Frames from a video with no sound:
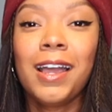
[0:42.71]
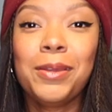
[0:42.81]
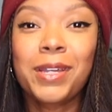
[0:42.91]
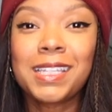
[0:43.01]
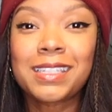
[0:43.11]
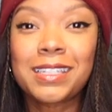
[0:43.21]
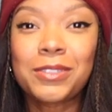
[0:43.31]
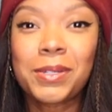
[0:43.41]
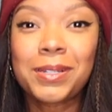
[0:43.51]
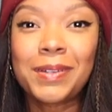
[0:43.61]
Hi besties,
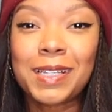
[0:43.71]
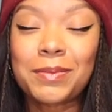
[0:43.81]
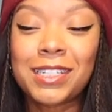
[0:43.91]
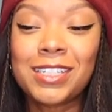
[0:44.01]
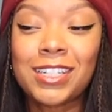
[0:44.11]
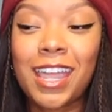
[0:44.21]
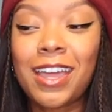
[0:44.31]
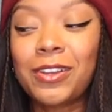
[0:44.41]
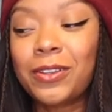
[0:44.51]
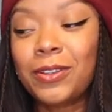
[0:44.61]
welcome back to my
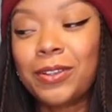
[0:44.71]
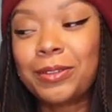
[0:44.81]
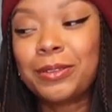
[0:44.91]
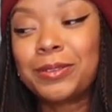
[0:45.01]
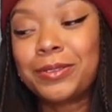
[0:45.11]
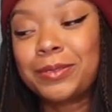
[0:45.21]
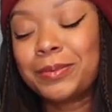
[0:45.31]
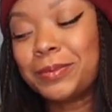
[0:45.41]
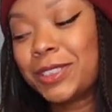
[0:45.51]
channel.